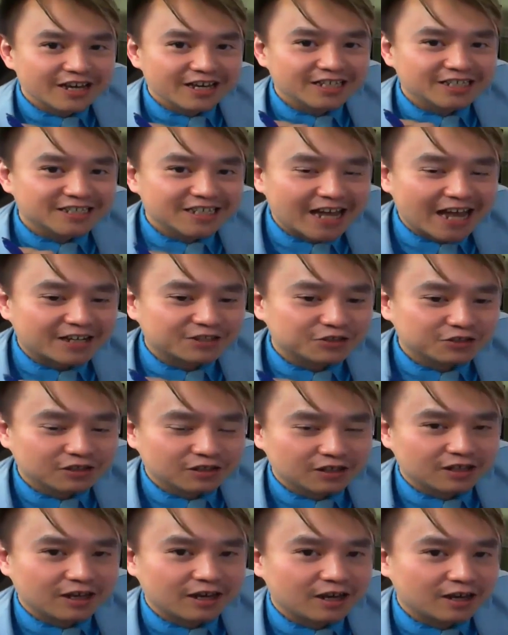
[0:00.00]
He's actually
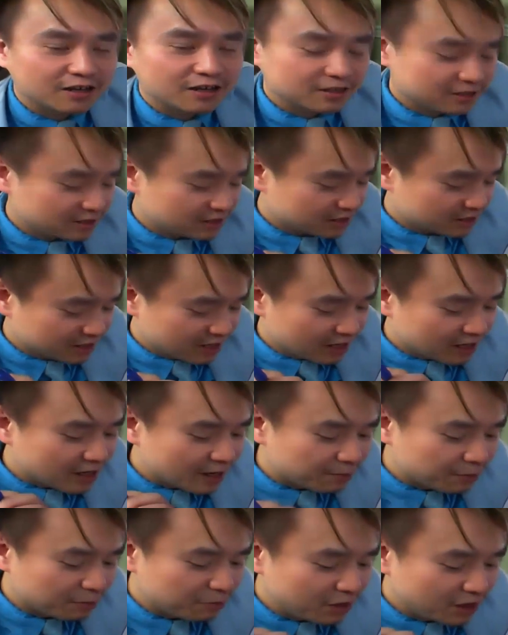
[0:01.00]
going to uh, take a
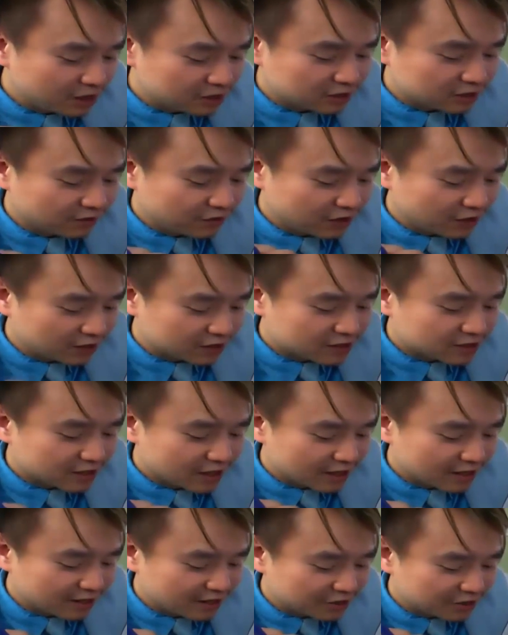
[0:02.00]
couple minutes of his
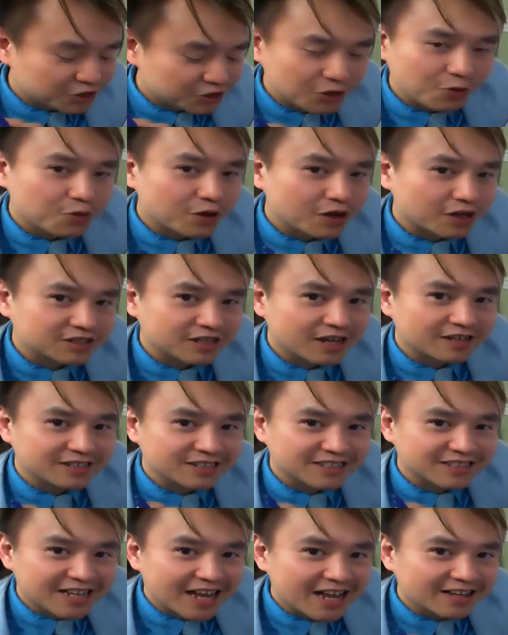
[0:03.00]
and uh, show us
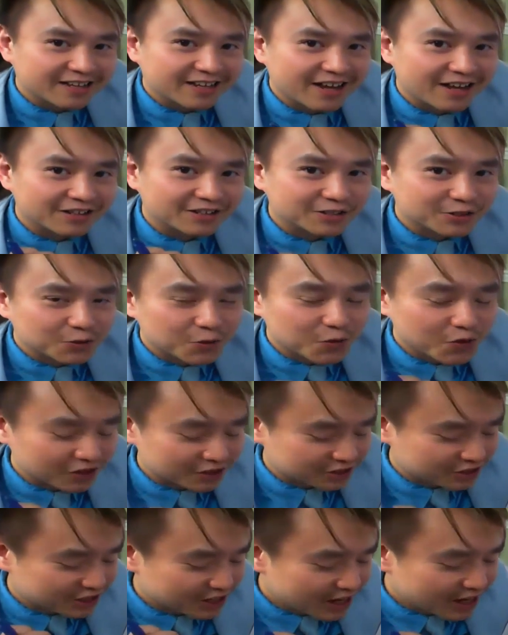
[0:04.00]
exactly how this
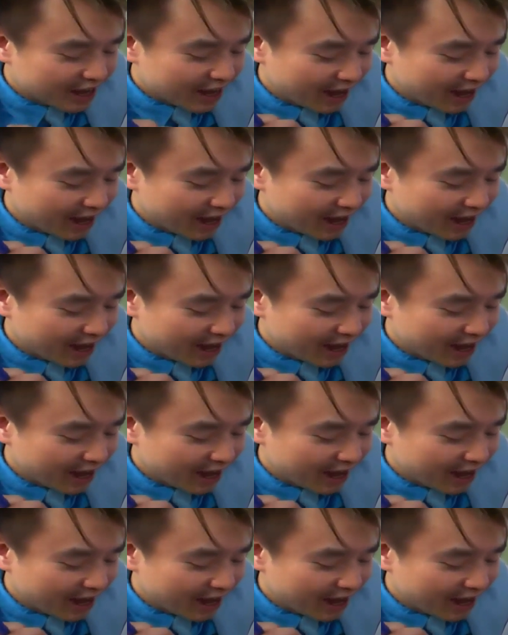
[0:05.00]
works.